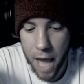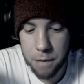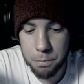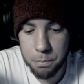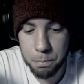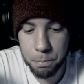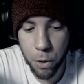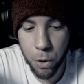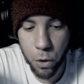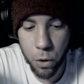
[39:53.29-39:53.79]

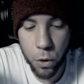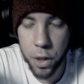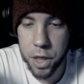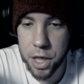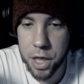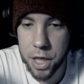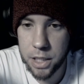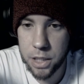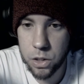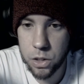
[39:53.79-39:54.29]
and
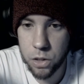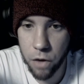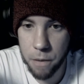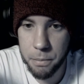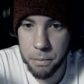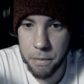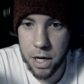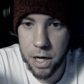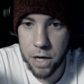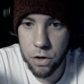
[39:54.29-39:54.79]
pull things
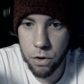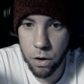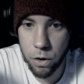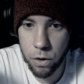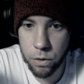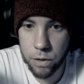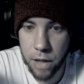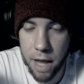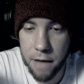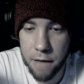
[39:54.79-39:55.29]
from it in your
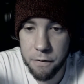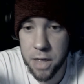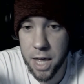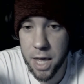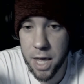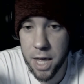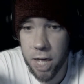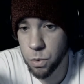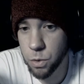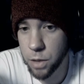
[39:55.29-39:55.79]
own life
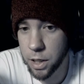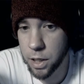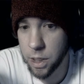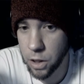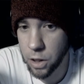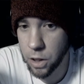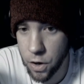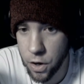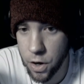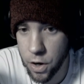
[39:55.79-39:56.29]
that you
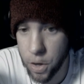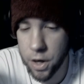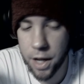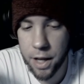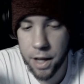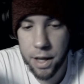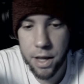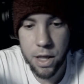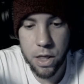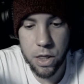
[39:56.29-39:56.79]
can
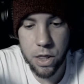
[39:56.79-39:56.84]
learn,